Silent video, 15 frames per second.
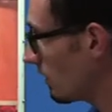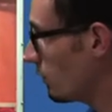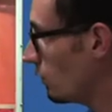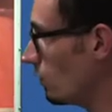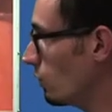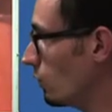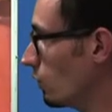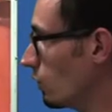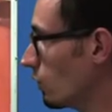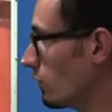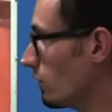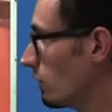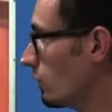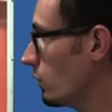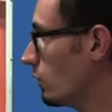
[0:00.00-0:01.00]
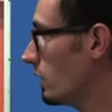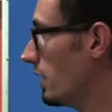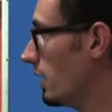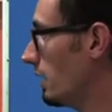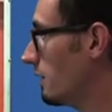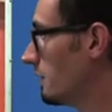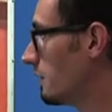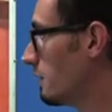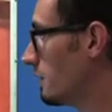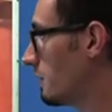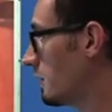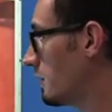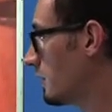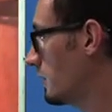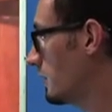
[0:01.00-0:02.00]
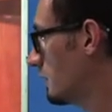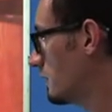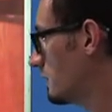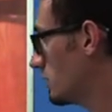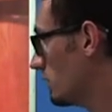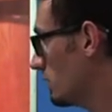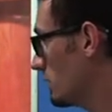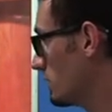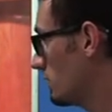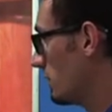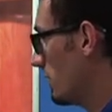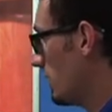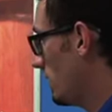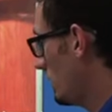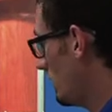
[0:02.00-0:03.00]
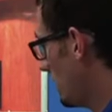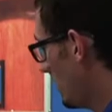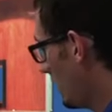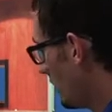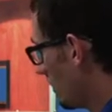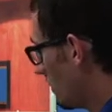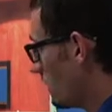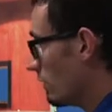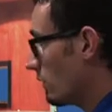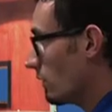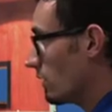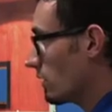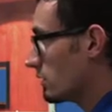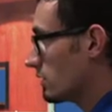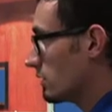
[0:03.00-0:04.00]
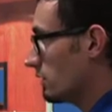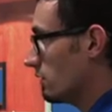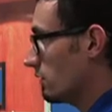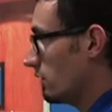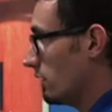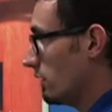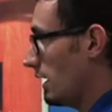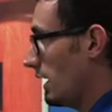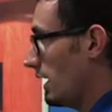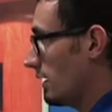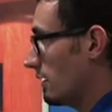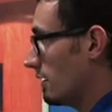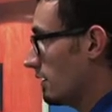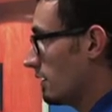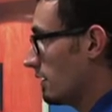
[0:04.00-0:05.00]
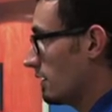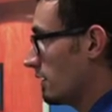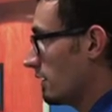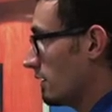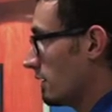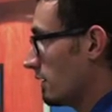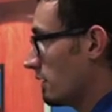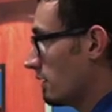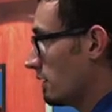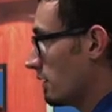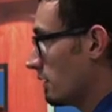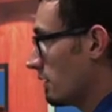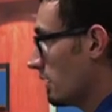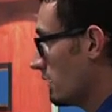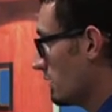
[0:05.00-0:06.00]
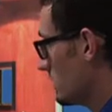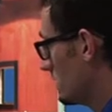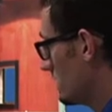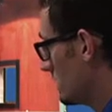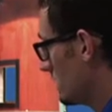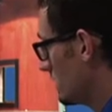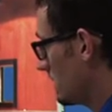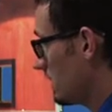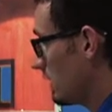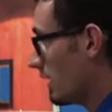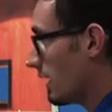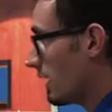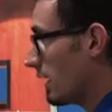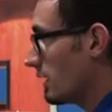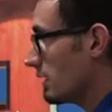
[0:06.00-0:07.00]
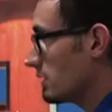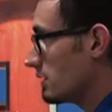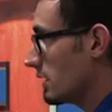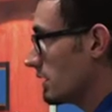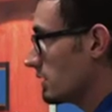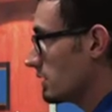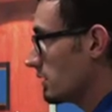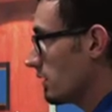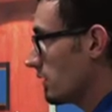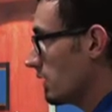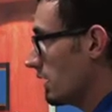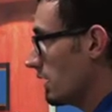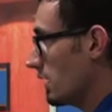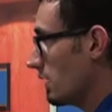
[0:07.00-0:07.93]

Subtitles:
Ooh, yeah. Let's find the angle that works good for that. You guys can see that condensation on there.